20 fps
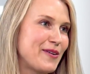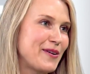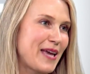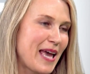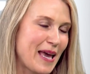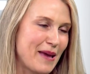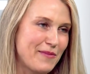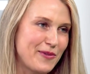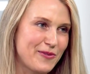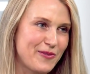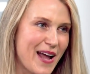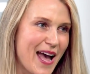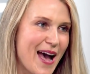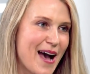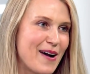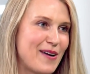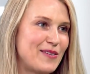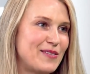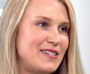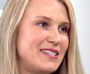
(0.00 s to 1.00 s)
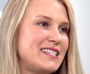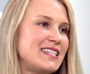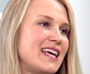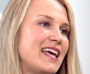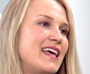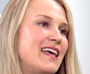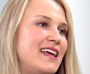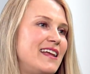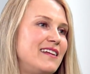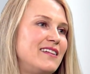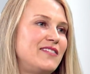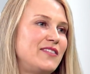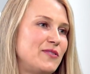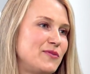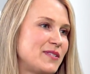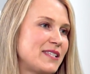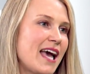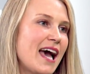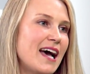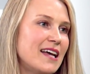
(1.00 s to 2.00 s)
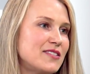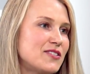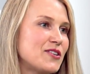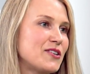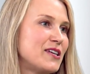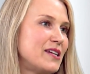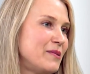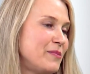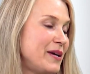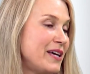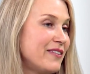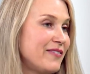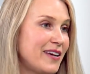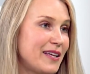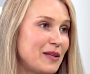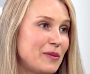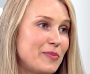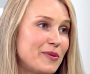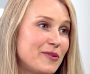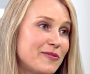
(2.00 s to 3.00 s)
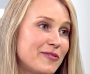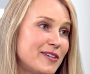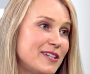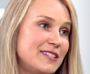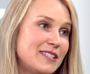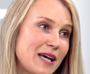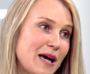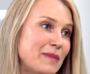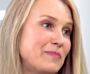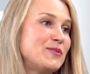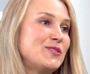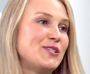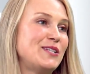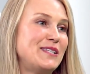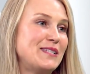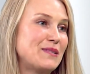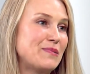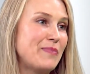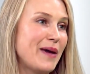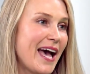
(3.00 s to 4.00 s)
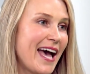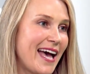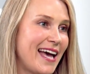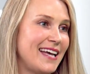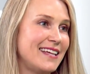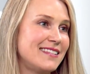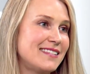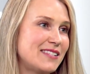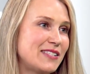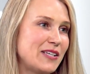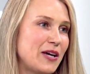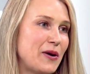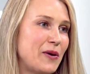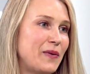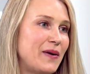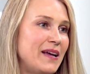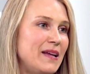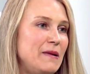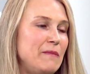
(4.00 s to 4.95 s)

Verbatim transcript: came around and those cats are going to be available for adoption as pets. So